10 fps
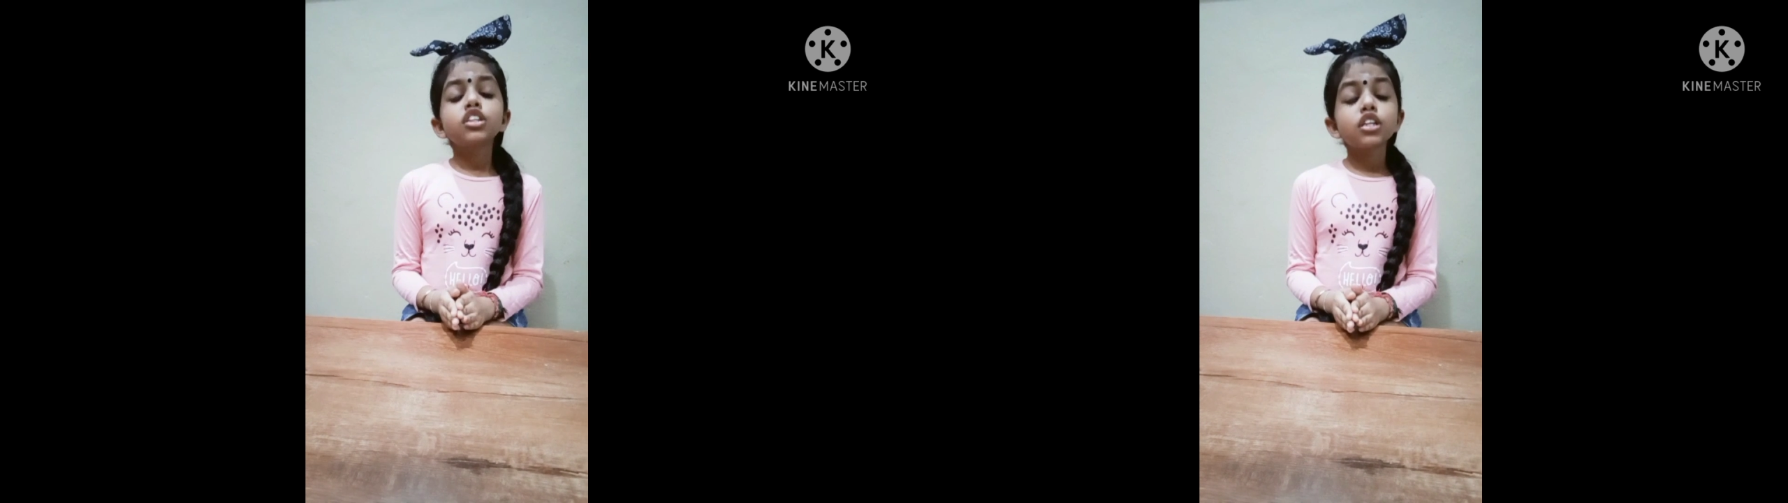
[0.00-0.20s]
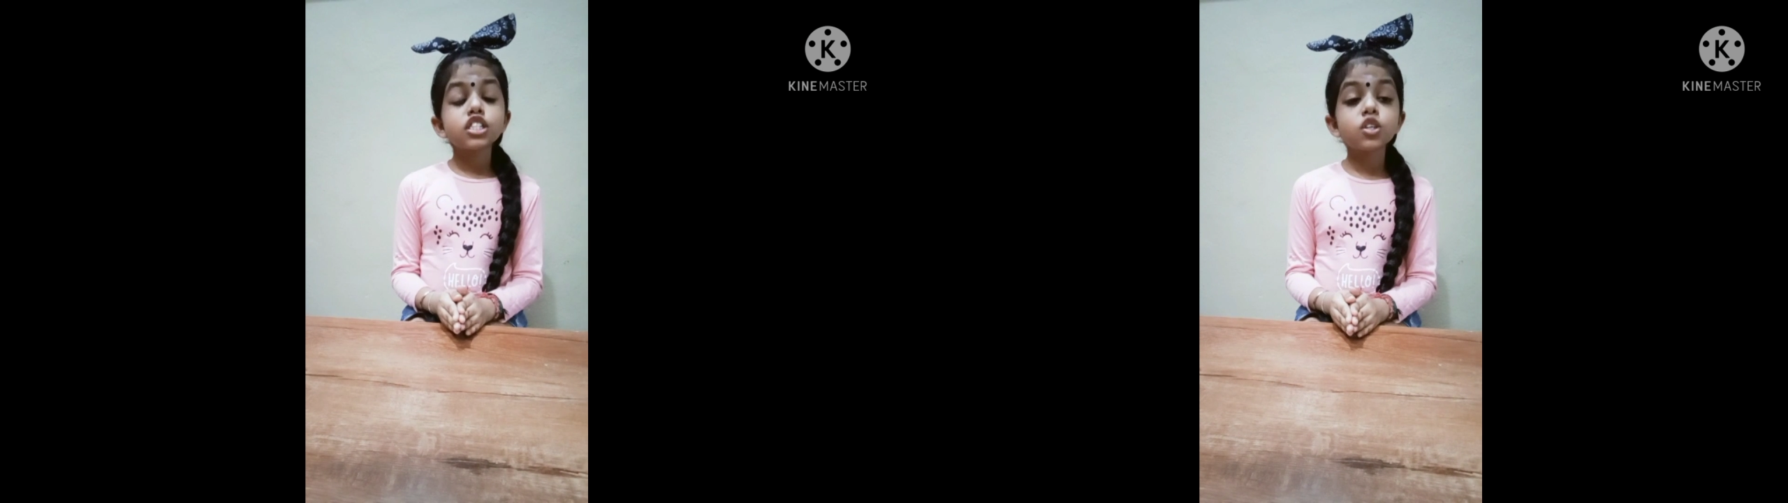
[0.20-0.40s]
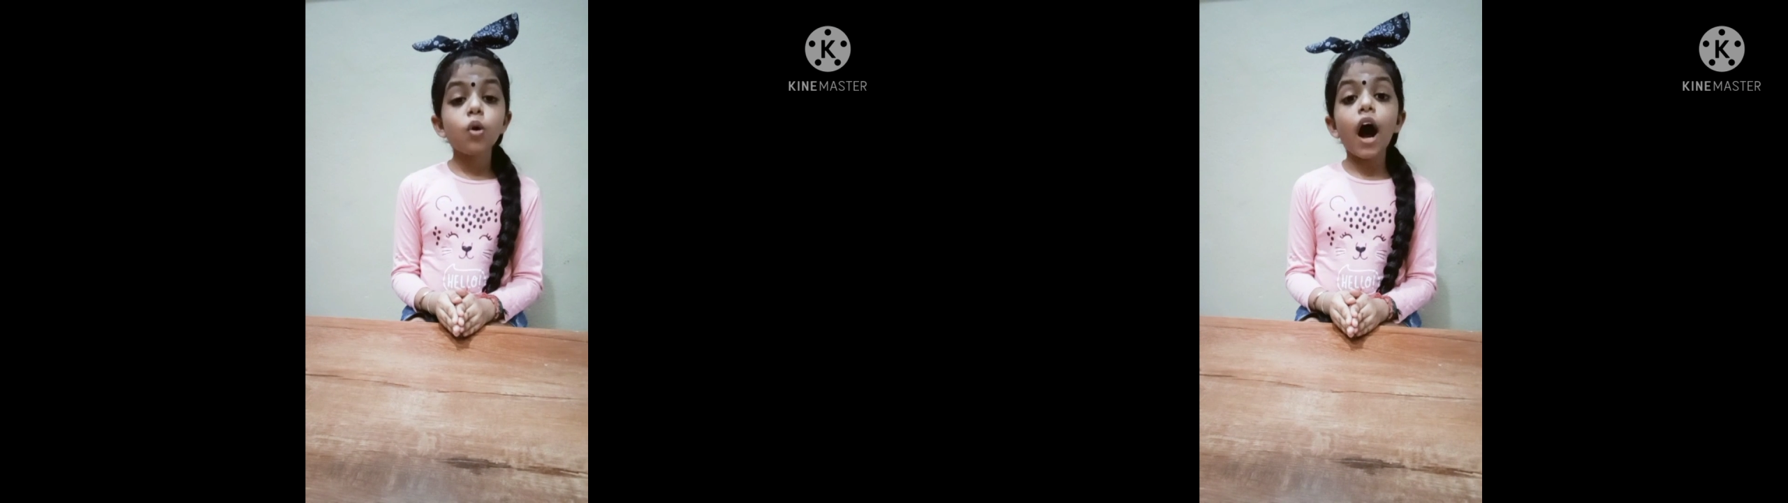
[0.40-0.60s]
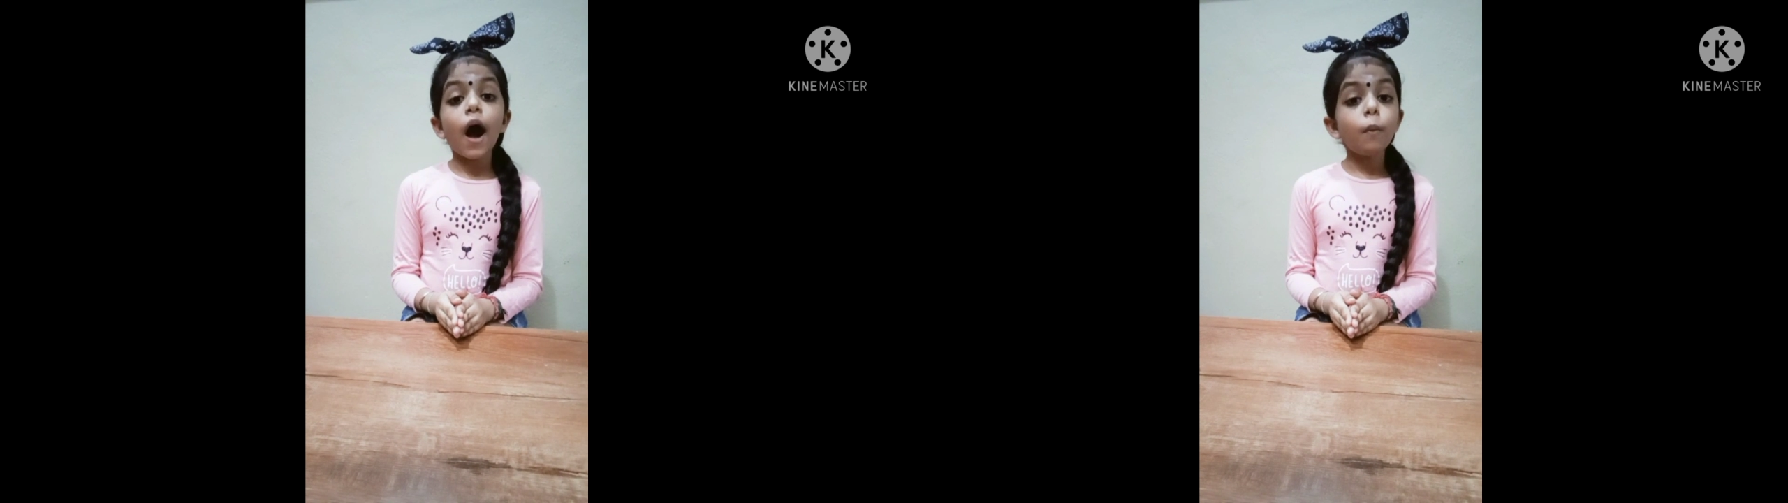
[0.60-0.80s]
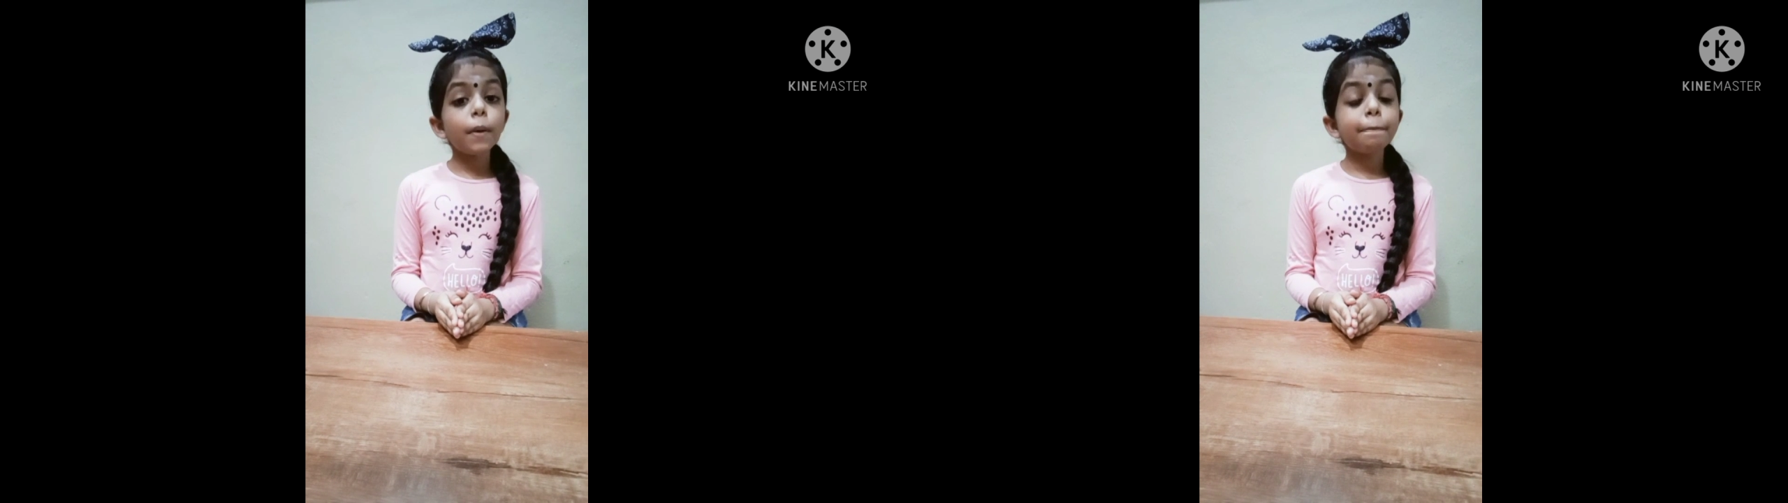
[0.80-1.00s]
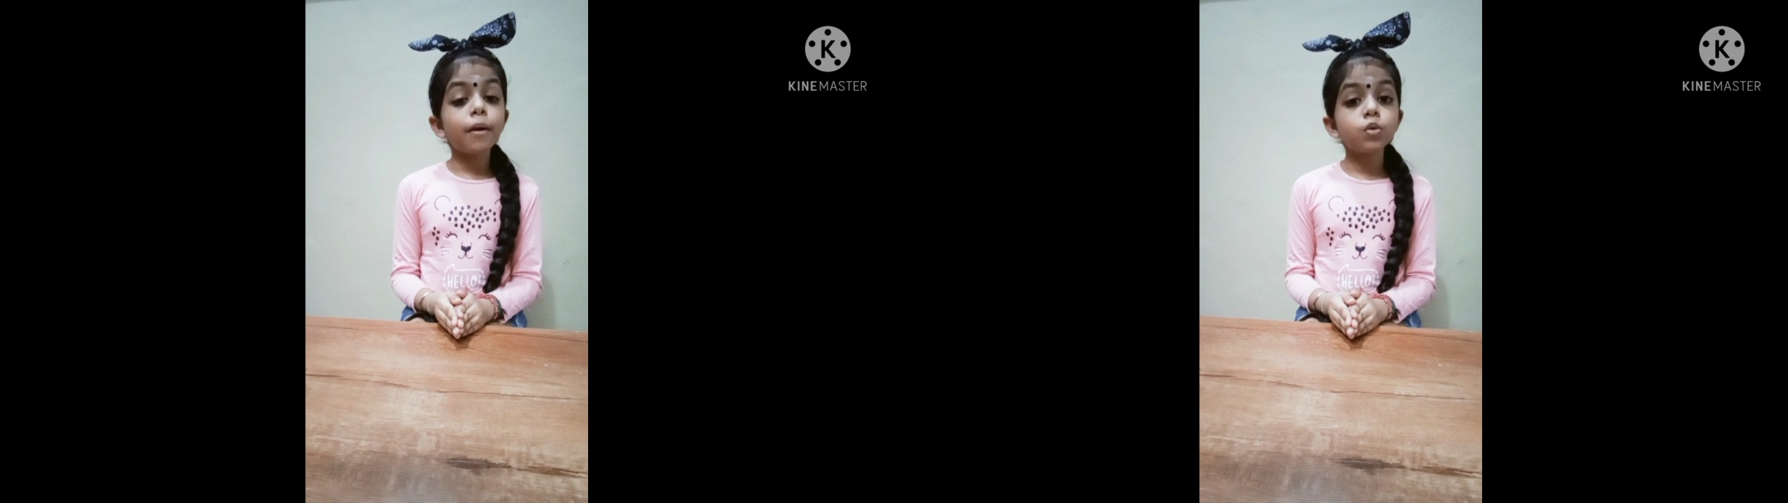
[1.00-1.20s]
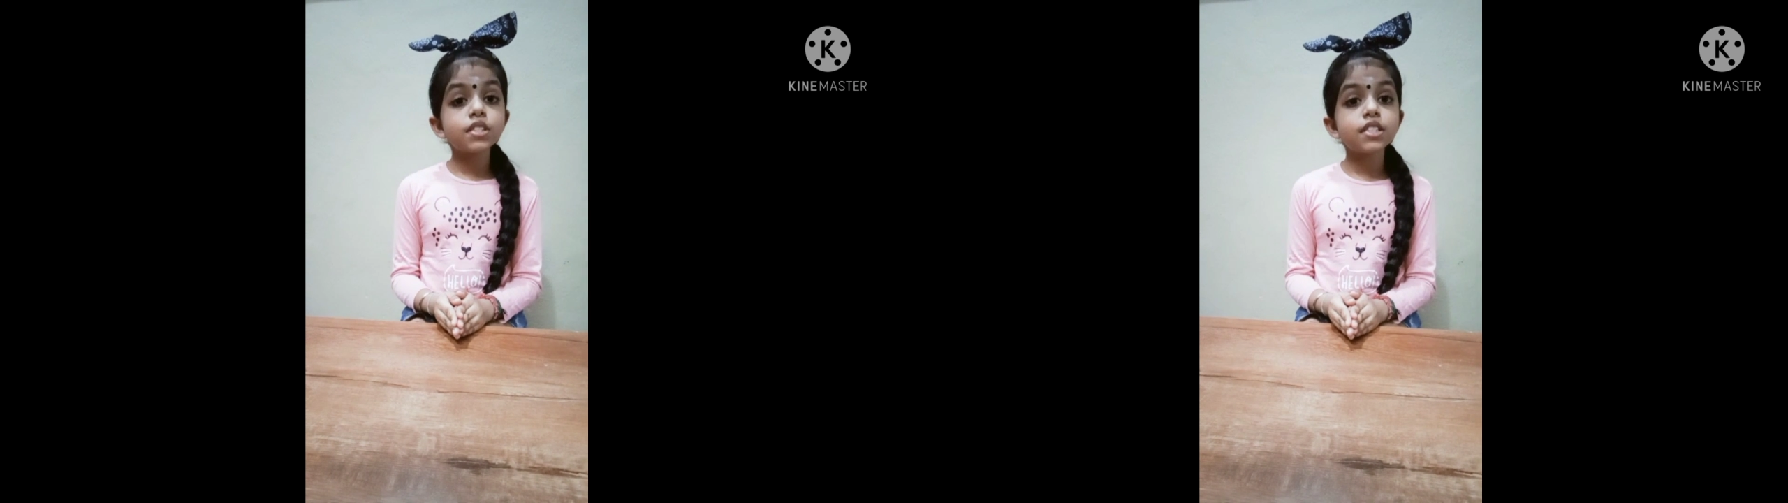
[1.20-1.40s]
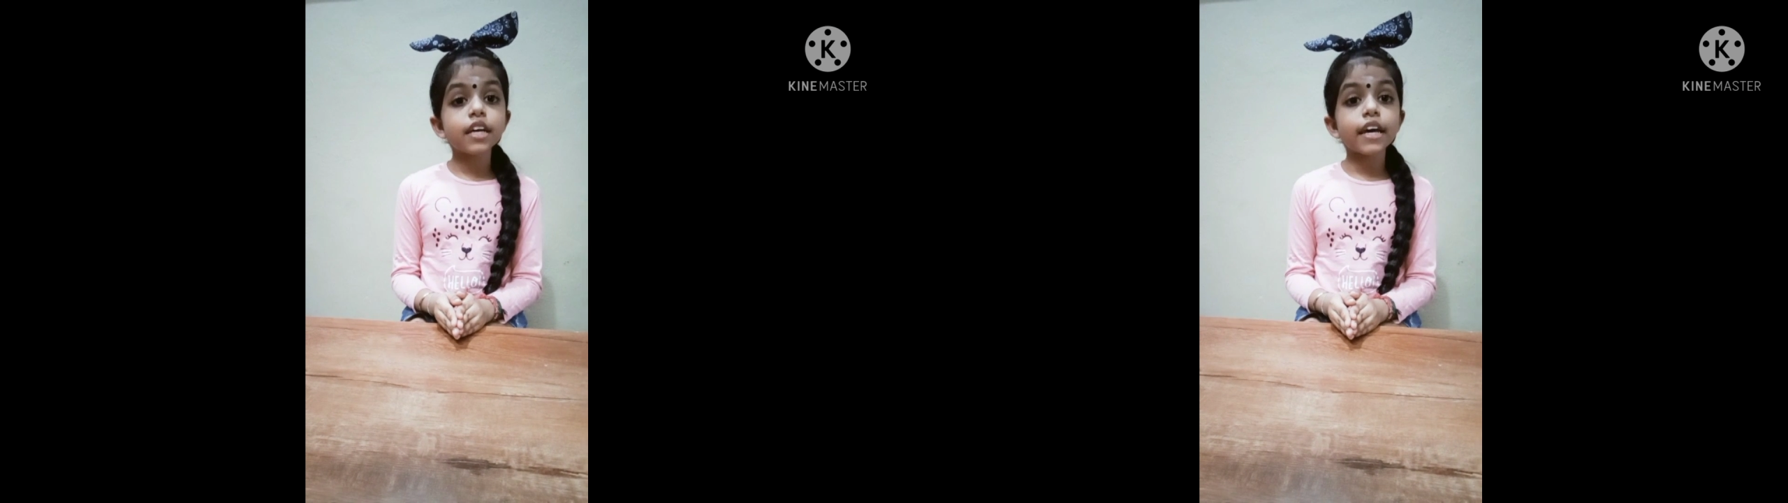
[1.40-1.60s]
So I'll be
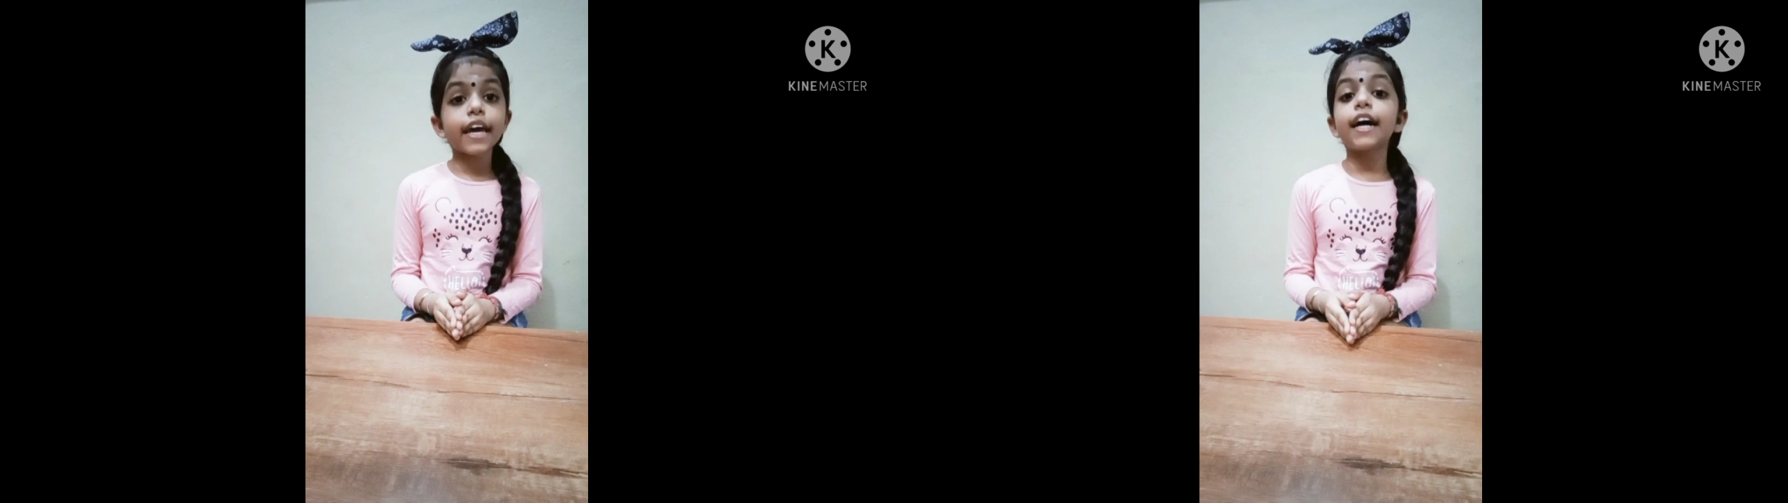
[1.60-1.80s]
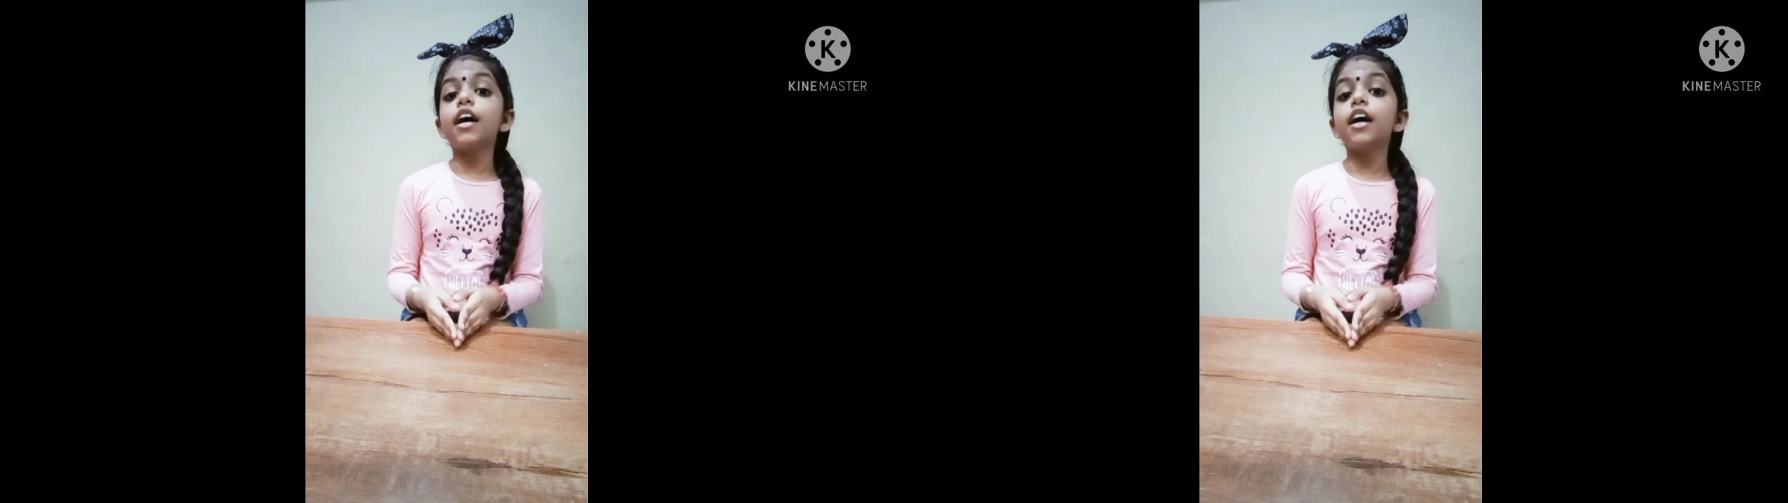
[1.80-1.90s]
posting